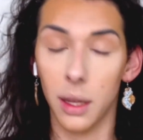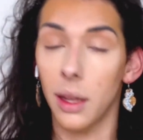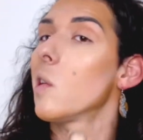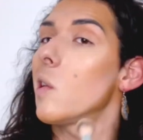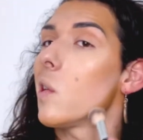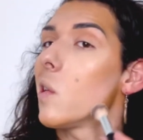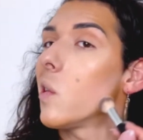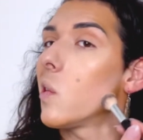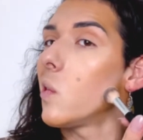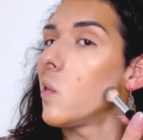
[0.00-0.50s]

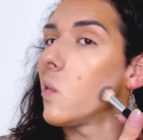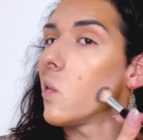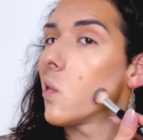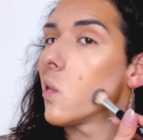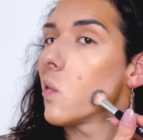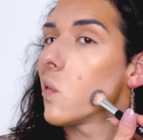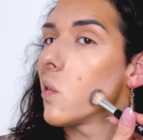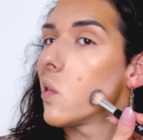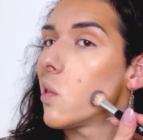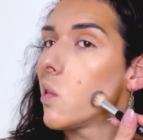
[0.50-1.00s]
and
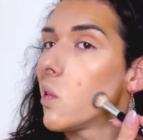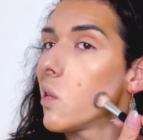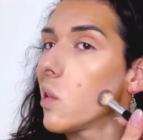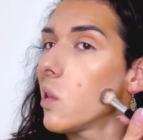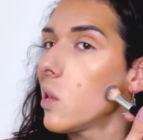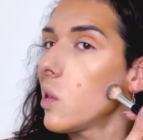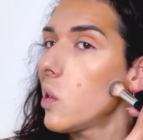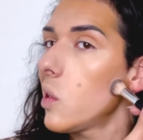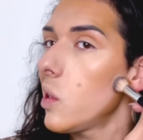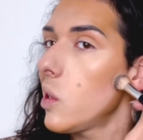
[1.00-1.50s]
also a
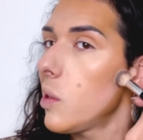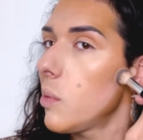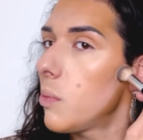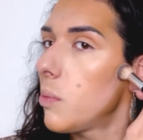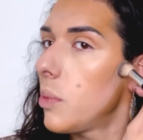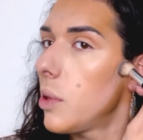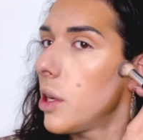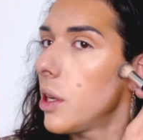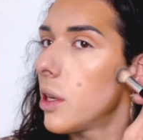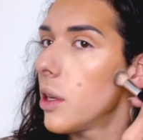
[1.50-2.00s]
tiny
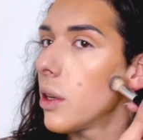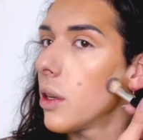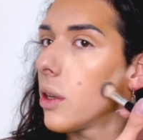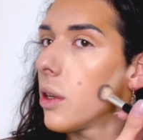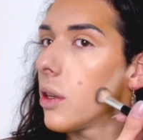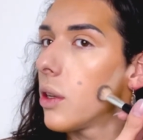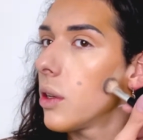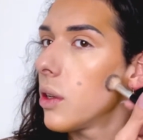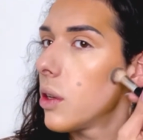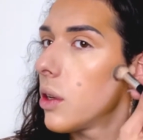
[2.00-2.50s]
bit
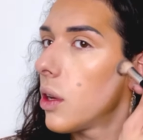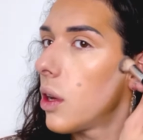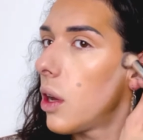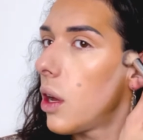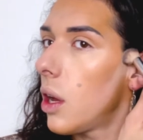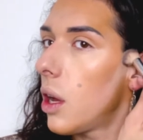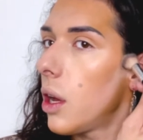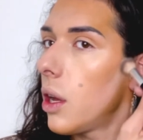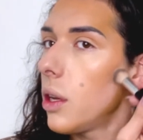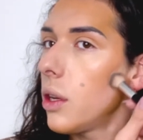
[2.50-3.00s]

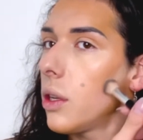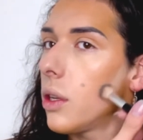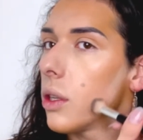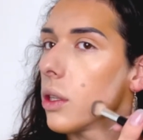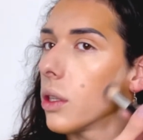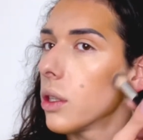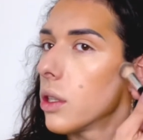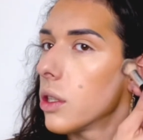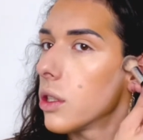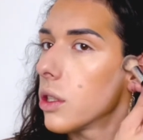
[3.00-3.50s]
under
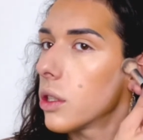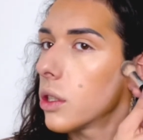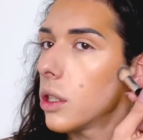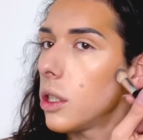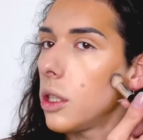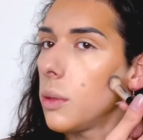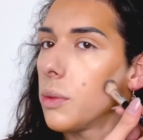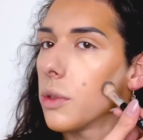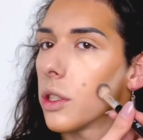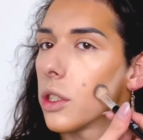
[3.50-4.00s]
the
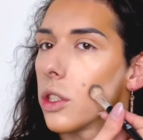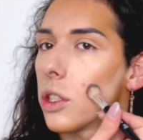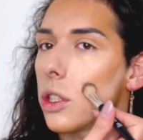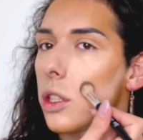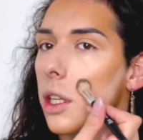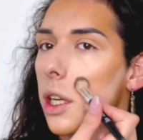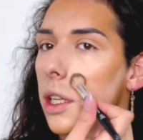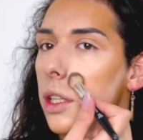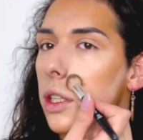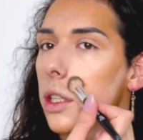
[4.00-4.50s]
sculpting
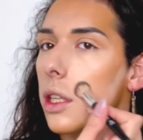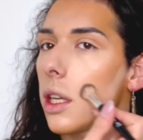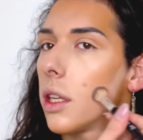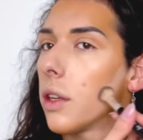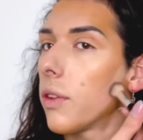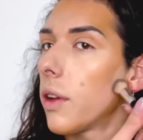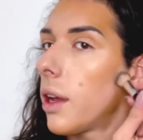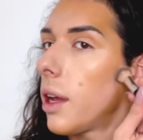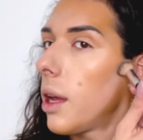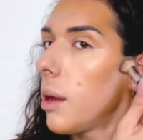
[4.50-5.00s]
shade to kind of
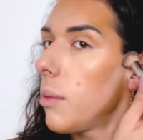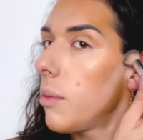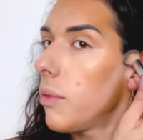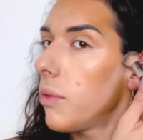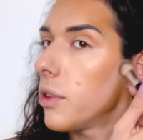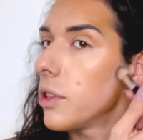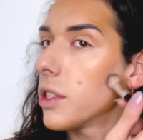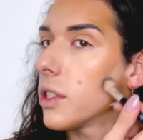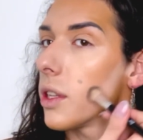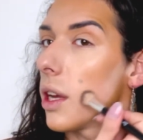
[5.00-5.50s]

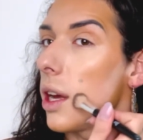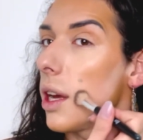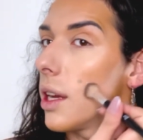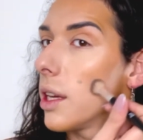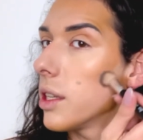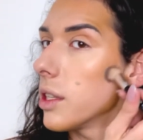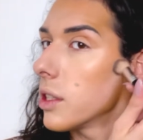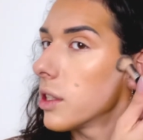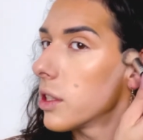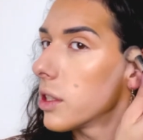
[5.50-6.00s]

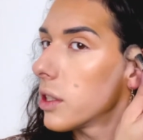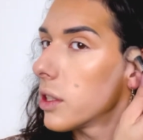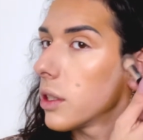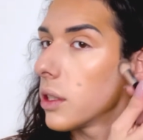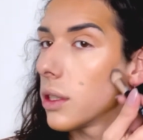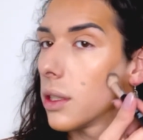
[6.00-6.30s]
emphasize